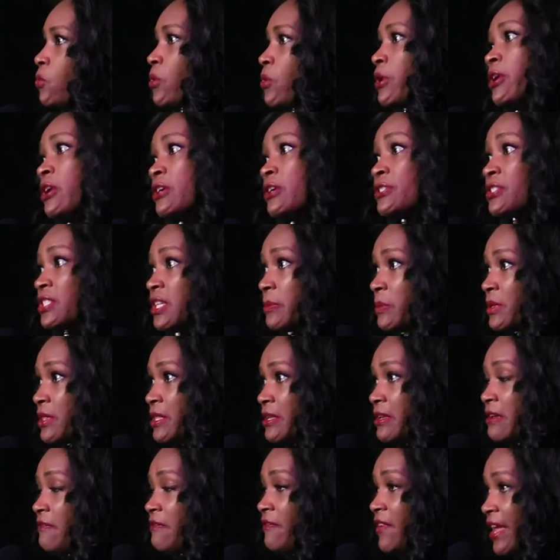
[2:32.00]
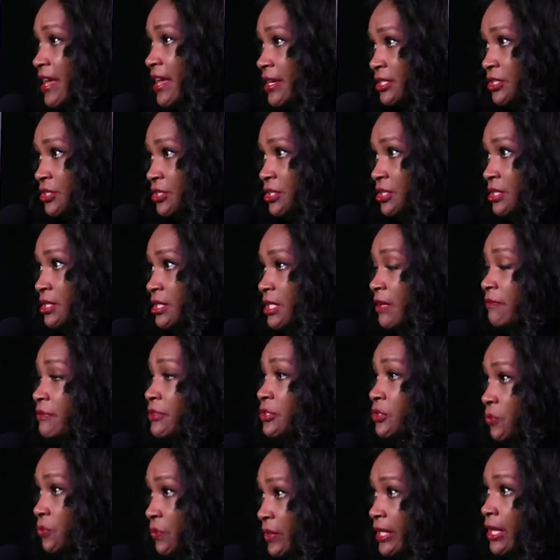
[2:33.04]
what are some of the advantages of
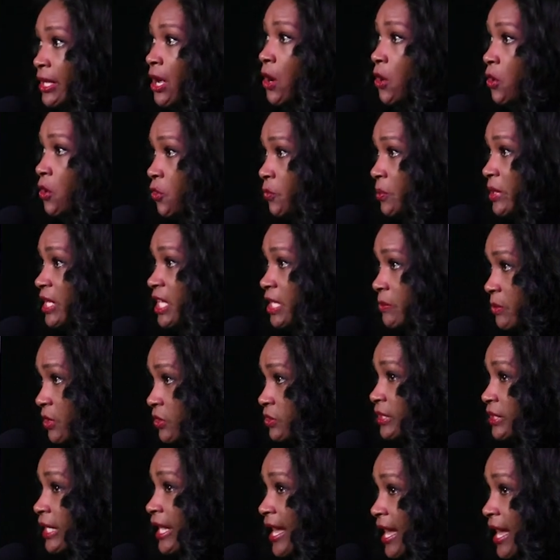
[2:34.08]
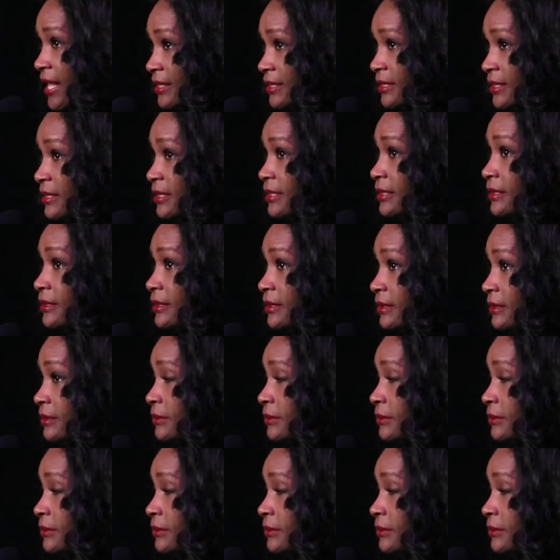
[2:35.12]
doing home hemodialysis?